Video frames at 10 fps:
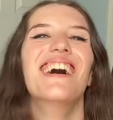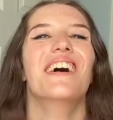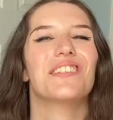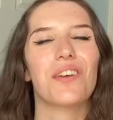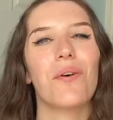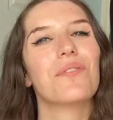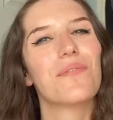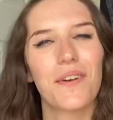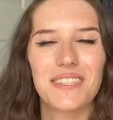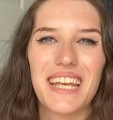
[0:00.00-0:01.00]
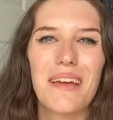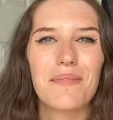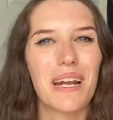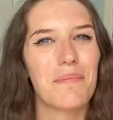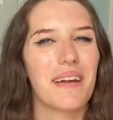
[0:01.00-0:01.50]
So the first game
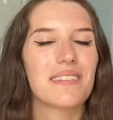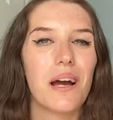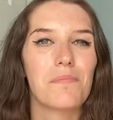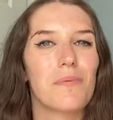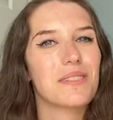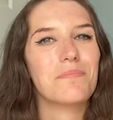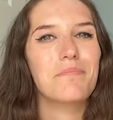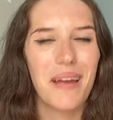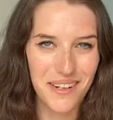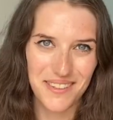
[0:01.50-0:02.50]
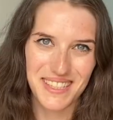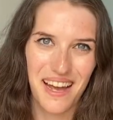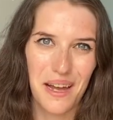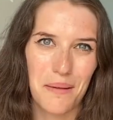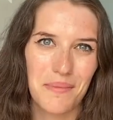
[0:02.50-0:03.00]
that I picked up was Mail
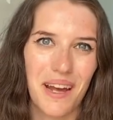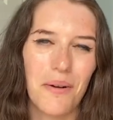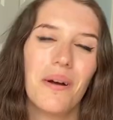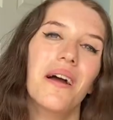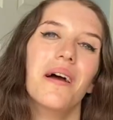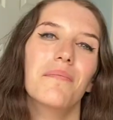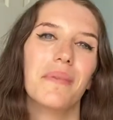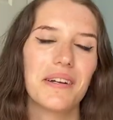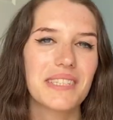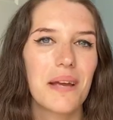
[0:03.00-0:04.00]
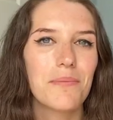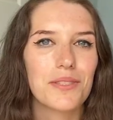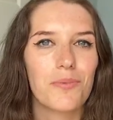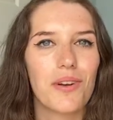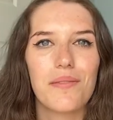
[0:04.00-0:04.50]
Time. Now, Mail Time
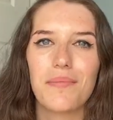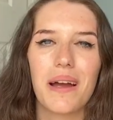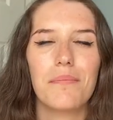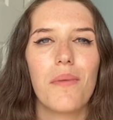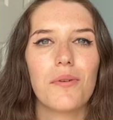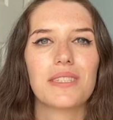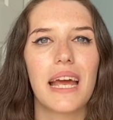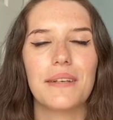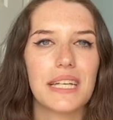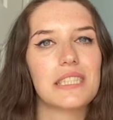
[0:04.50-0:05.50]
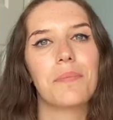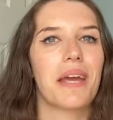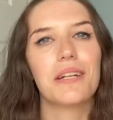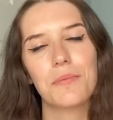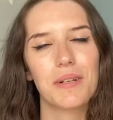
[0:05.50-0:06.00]
was one of my most
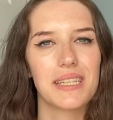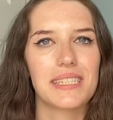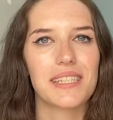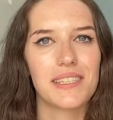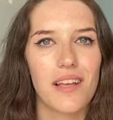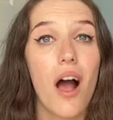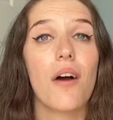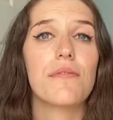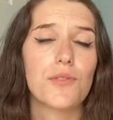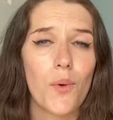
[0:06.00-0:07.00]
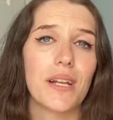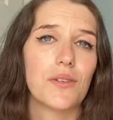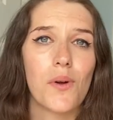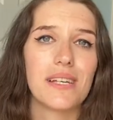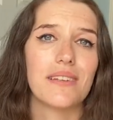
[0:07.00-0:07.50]
anticipated releases of
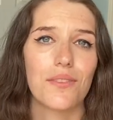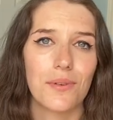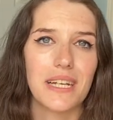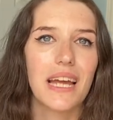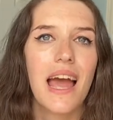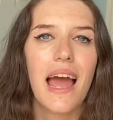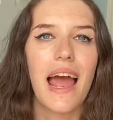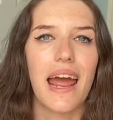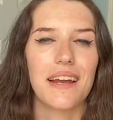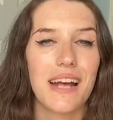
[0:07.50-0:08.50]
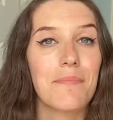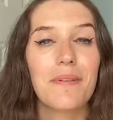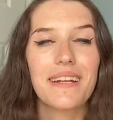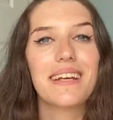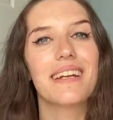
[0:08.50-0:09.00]
2023, and I
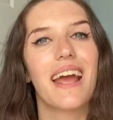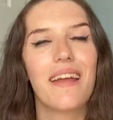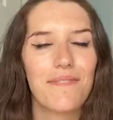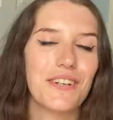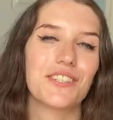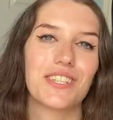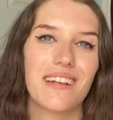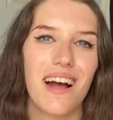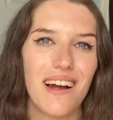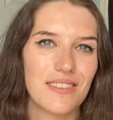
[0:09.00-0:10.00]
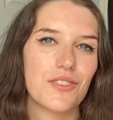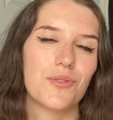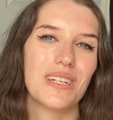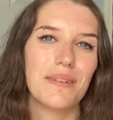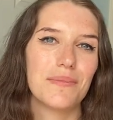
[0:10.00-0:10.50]
played it and finished it on
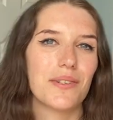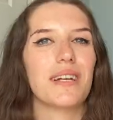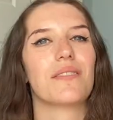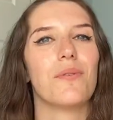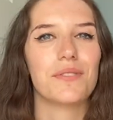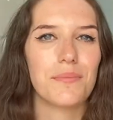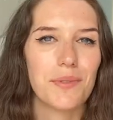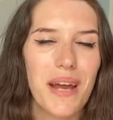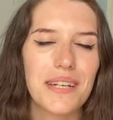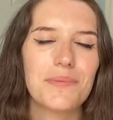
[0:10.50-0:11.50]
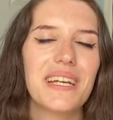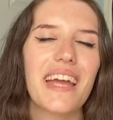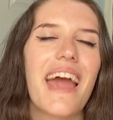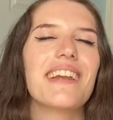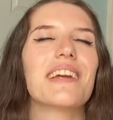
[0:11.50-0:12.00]
stream during the Wholesome Direct week,
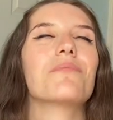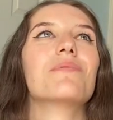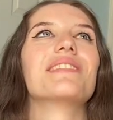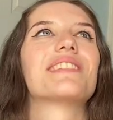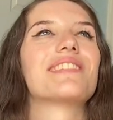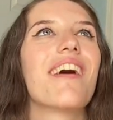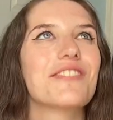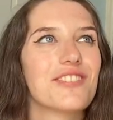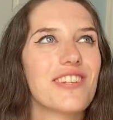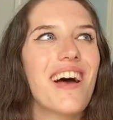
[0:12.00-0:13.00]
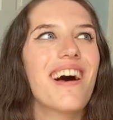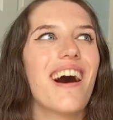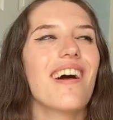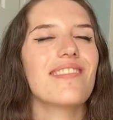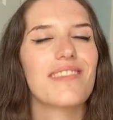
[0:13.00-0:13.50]
and it was such
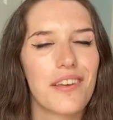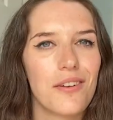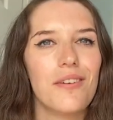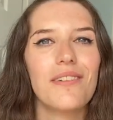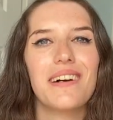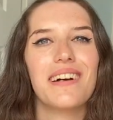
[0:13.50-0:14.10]
a little